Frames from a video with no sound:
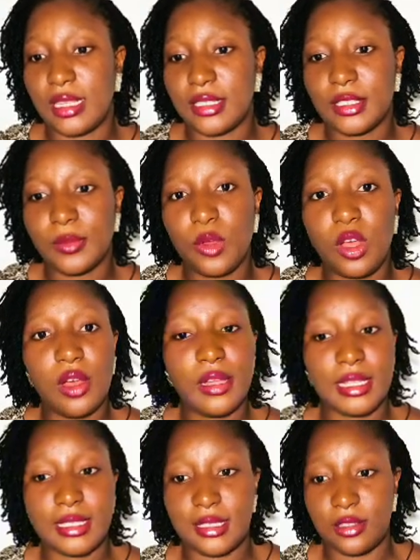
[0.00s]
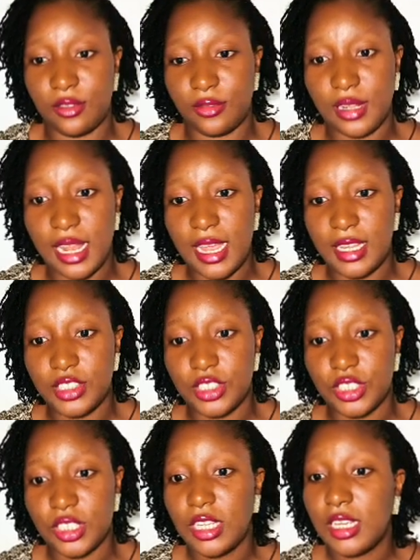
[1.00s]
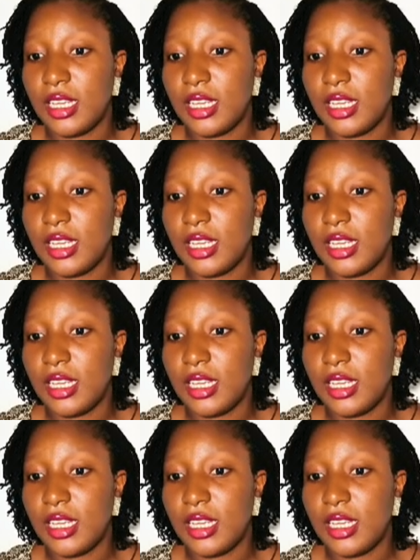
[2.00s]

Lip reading: as small instead of large,